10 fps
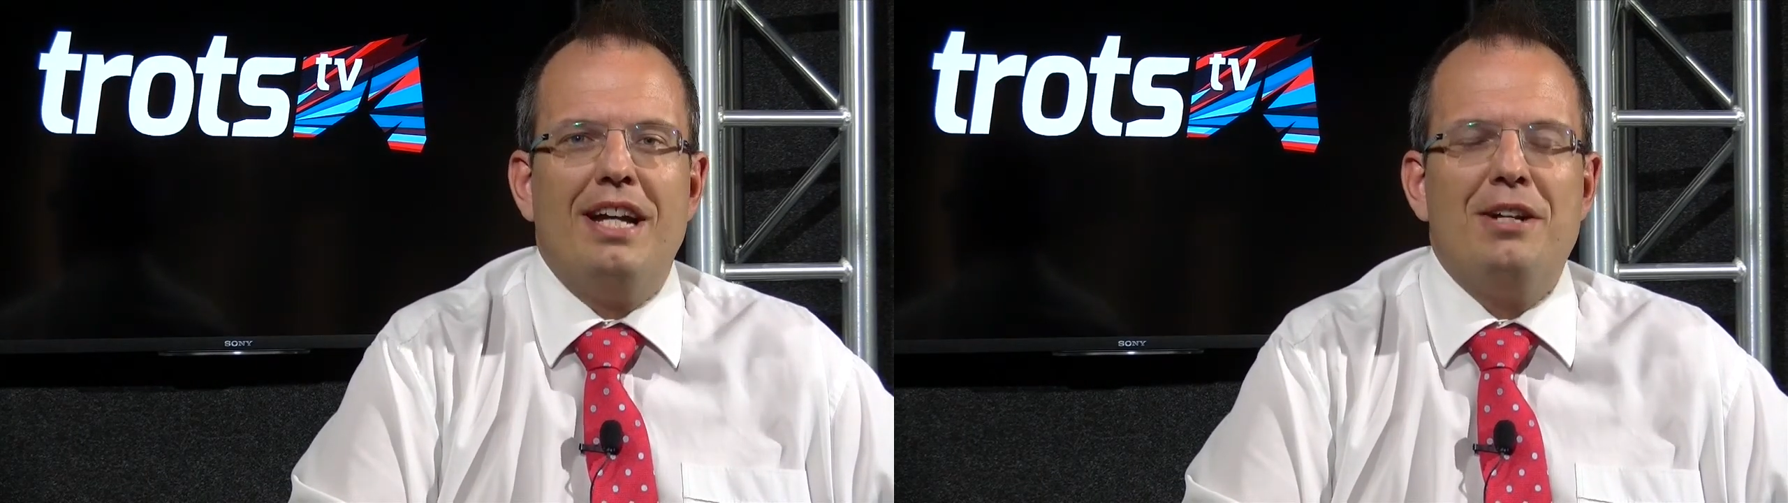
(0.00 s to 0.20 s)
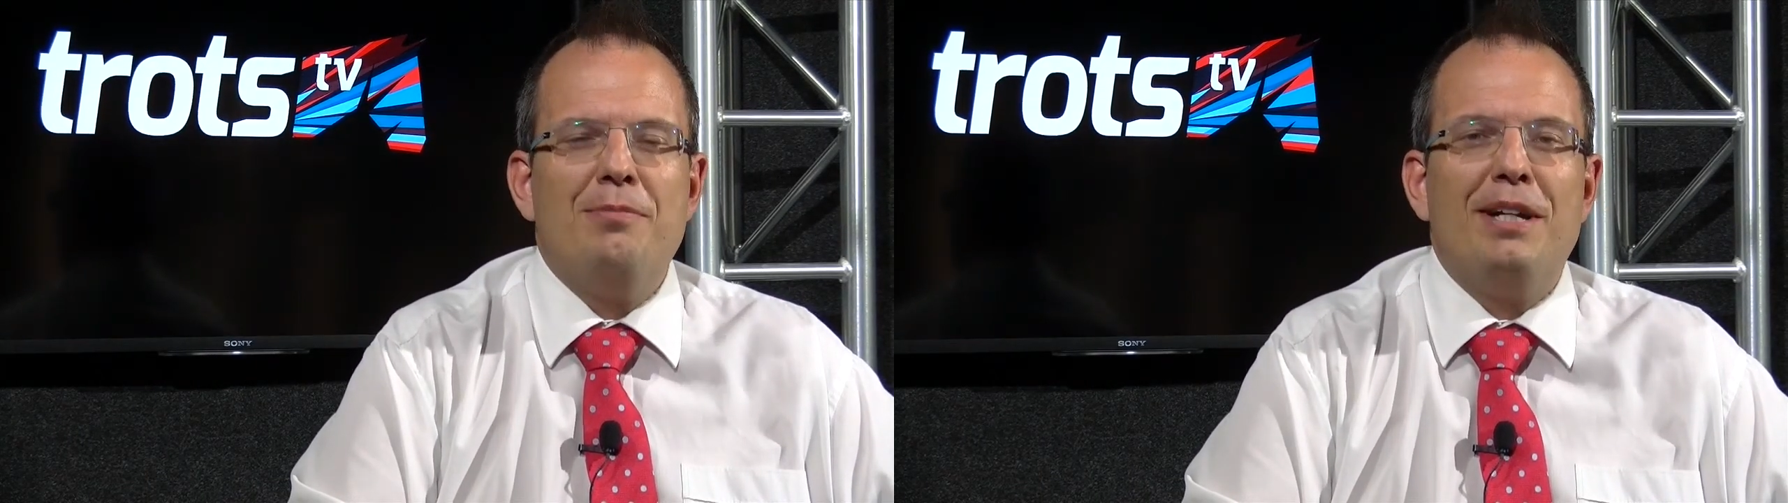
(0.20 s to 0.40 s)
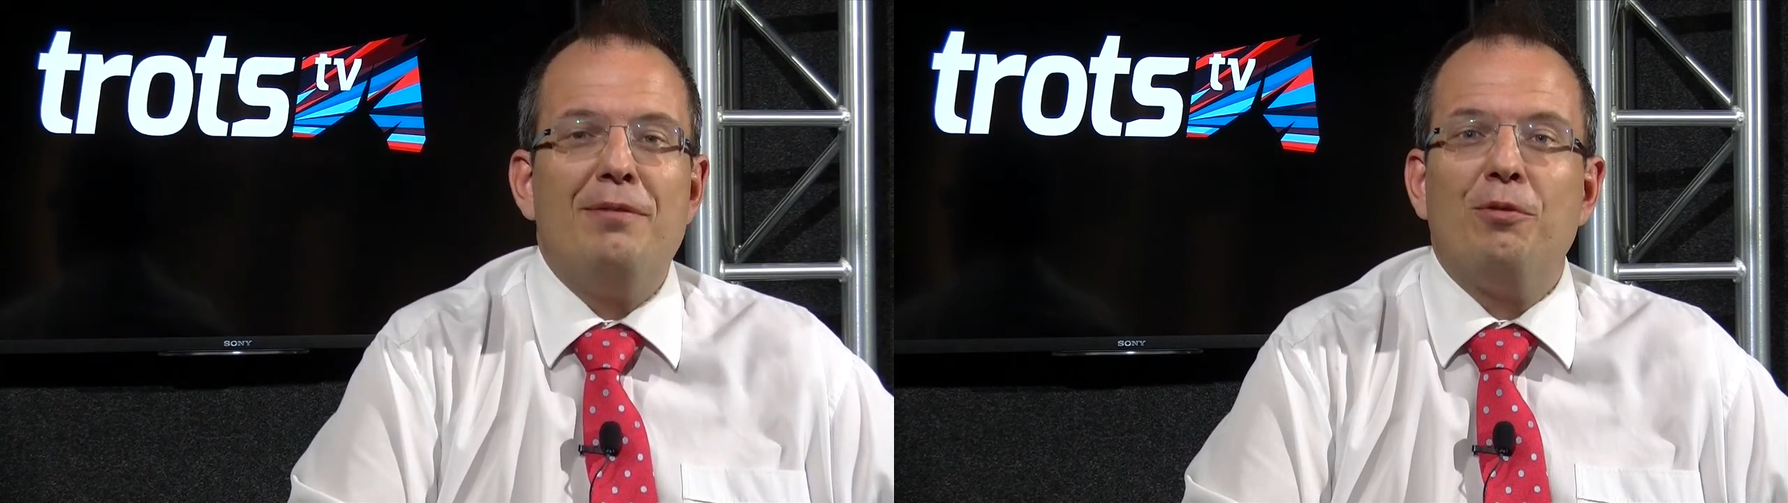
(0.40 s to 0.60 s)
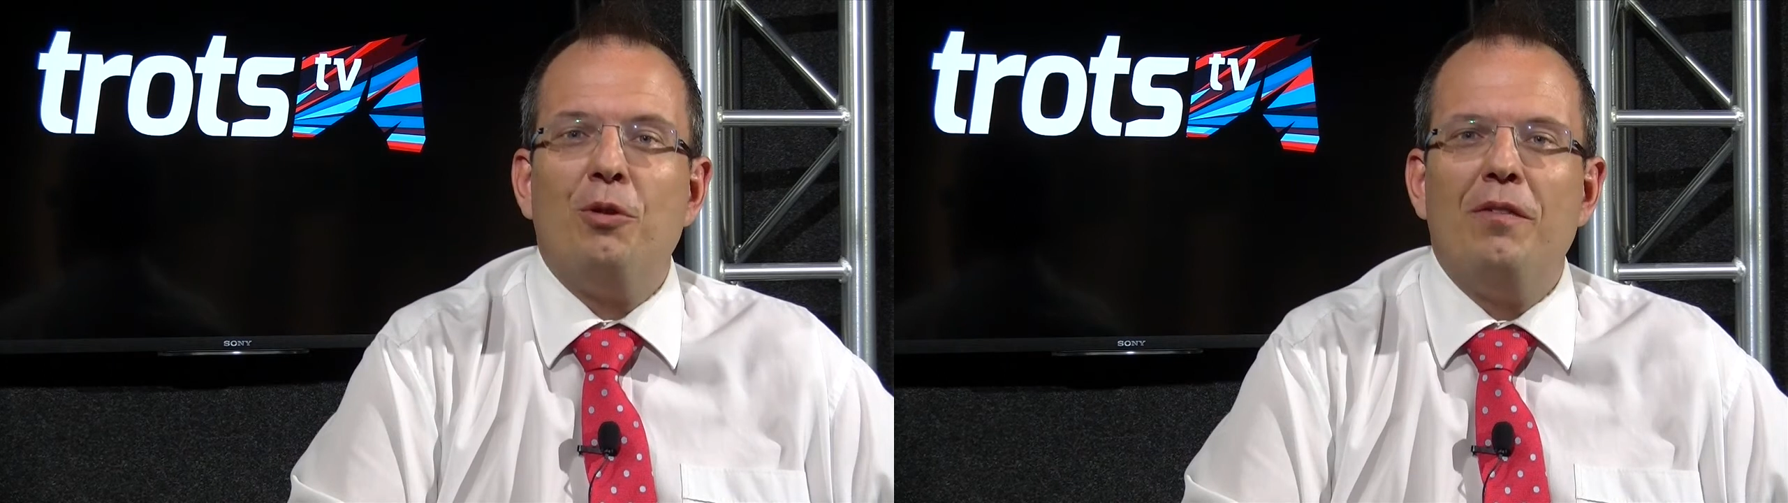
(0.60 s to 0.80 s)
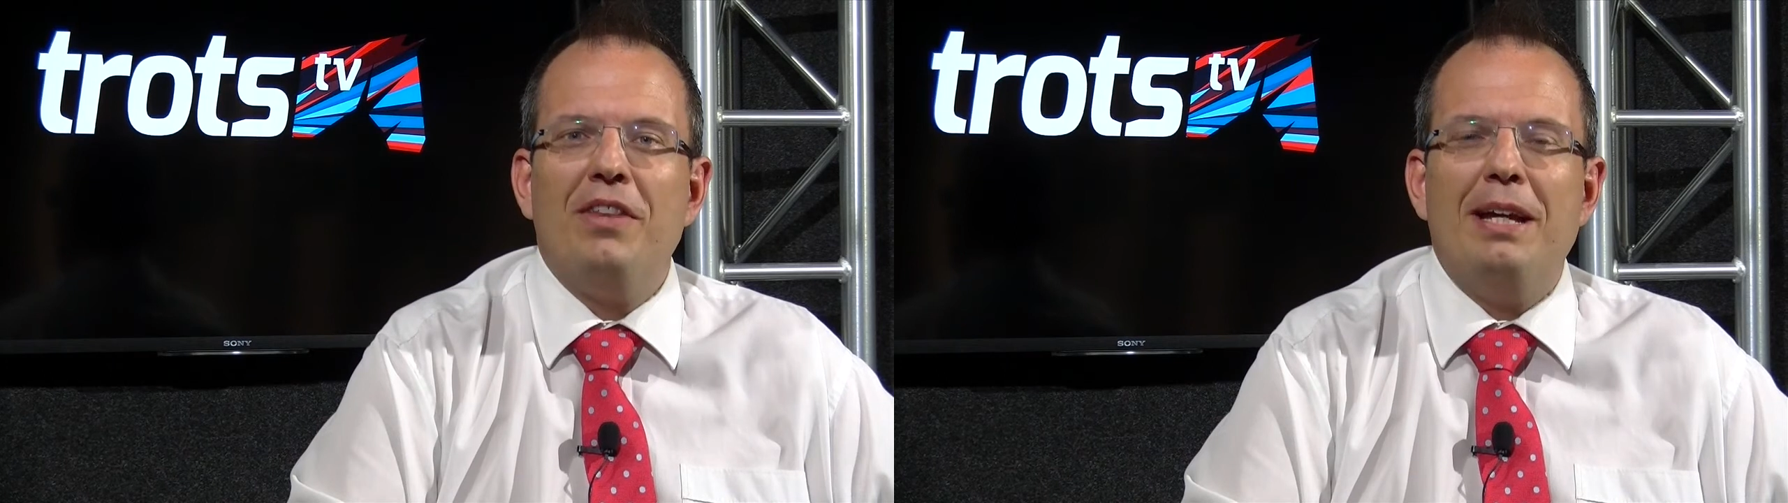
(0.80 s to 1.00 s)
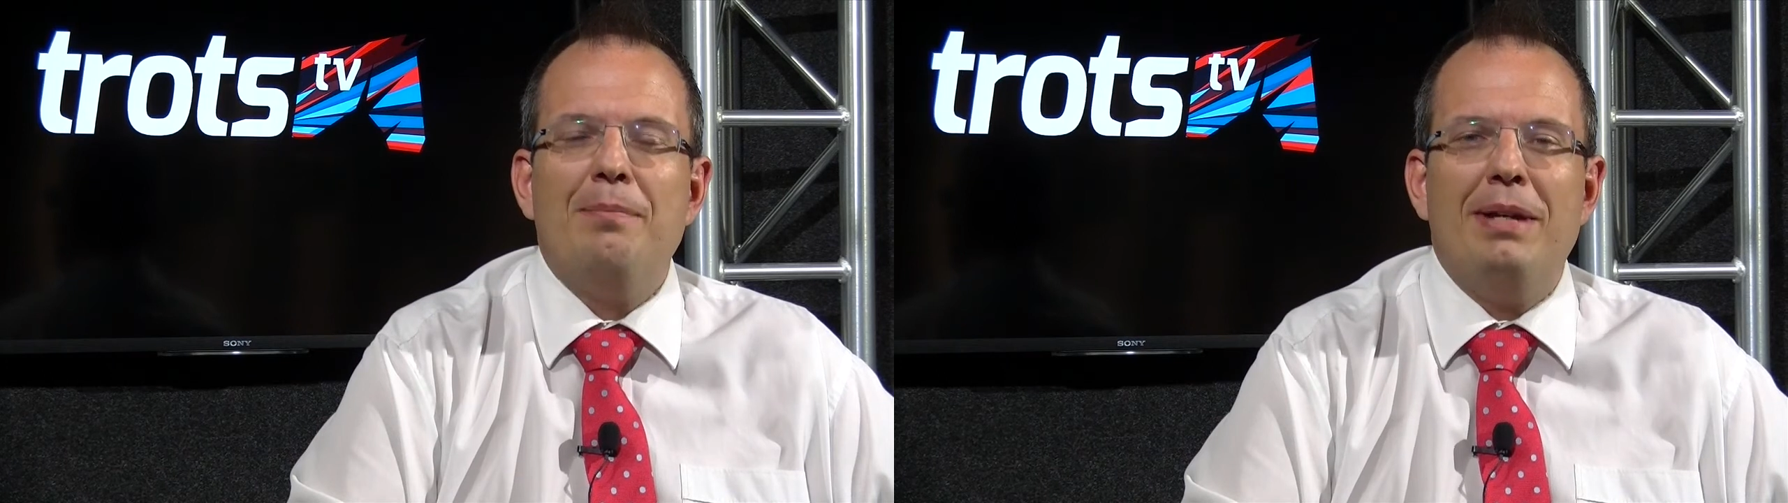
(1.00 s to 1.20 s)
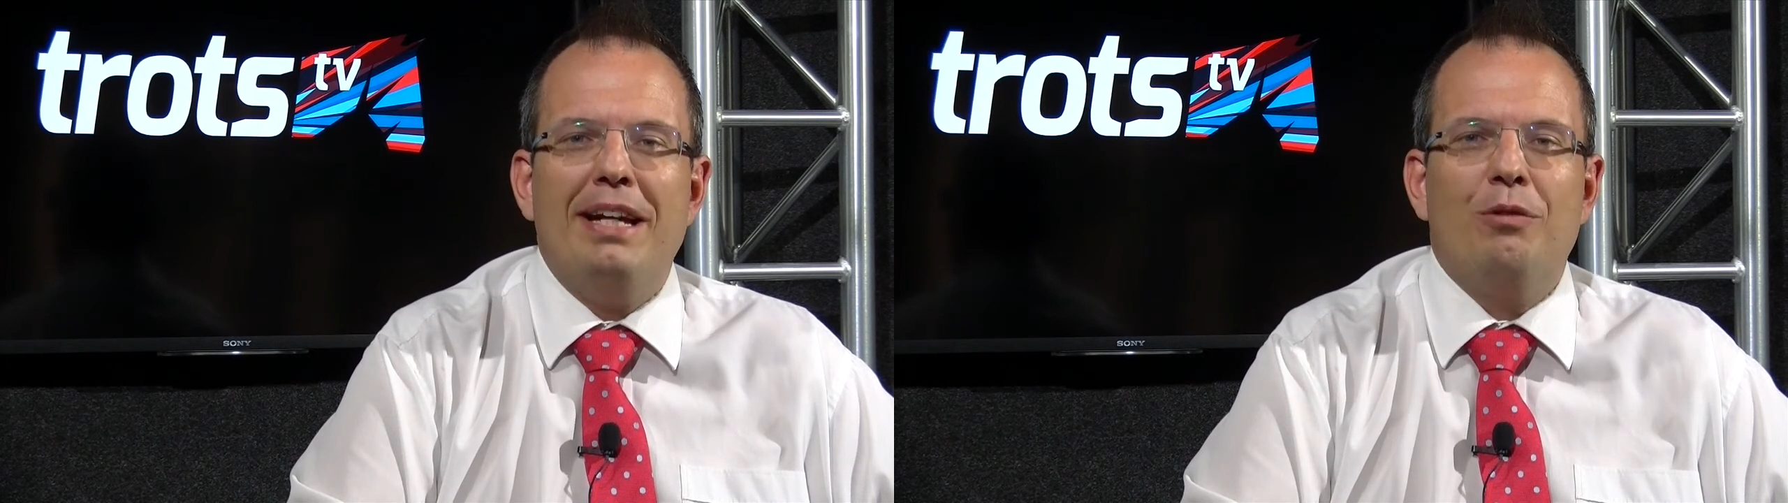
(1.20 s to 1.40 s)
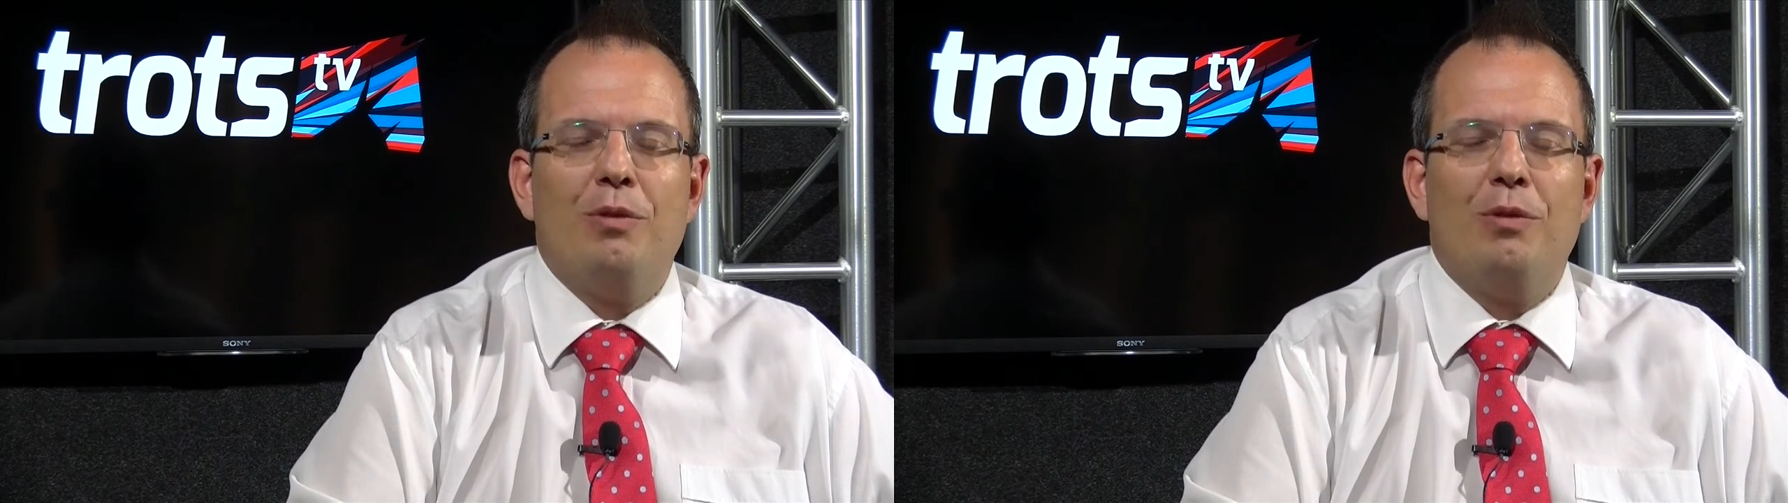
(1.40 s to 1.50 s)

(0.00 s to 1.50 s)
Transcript: going to mean for all of the big